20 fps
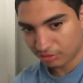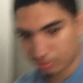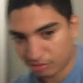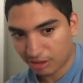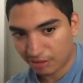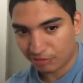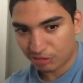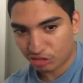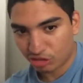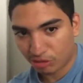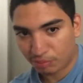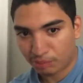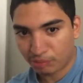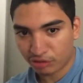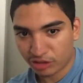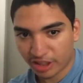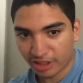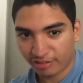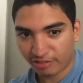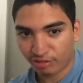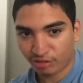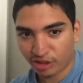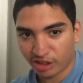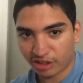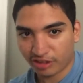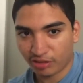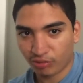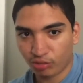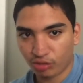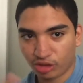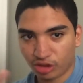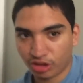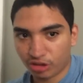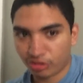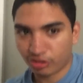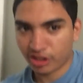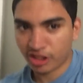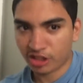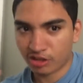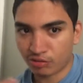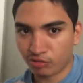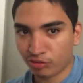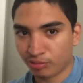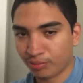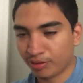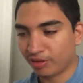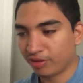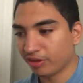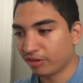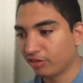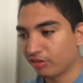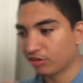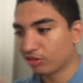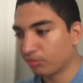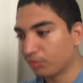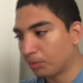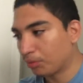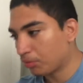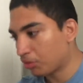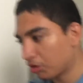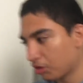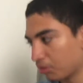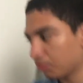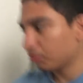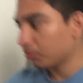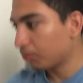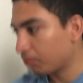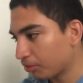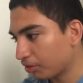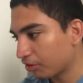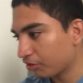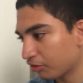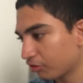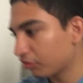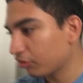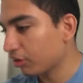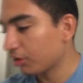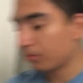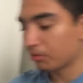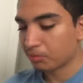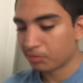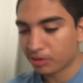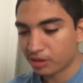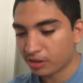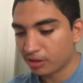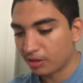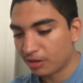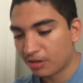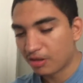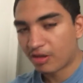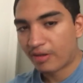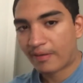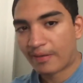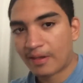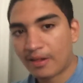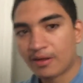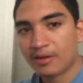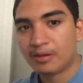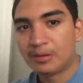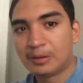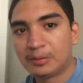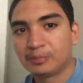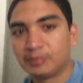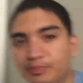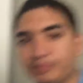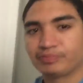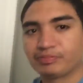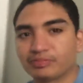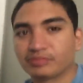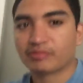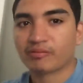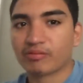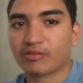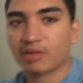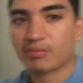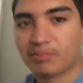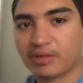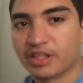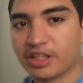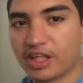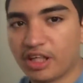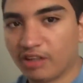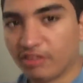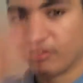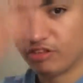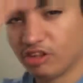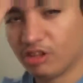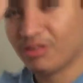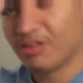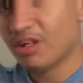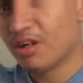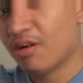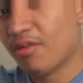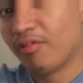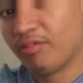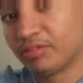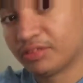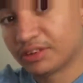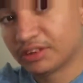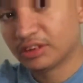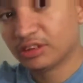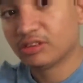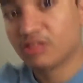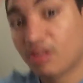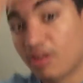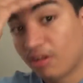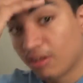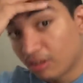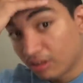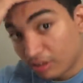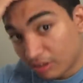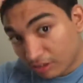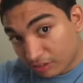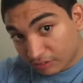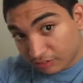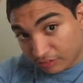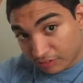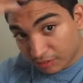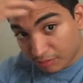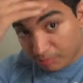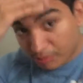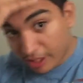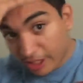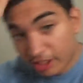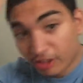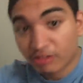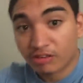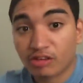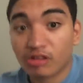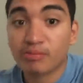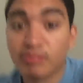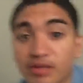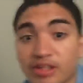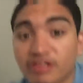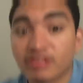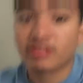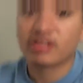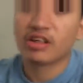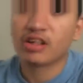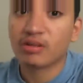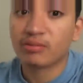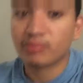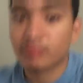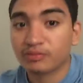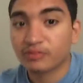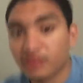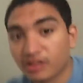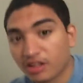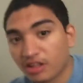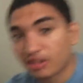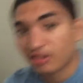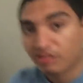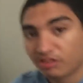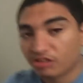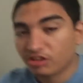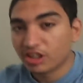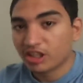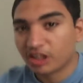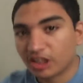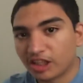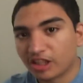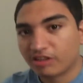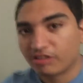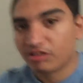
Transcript: I went to the pool yesterday. I think I'm gonna go now with my sister, my mom, my brothers, everybody. But yeah, so uh, my hair's all messed up. So yeah, guys.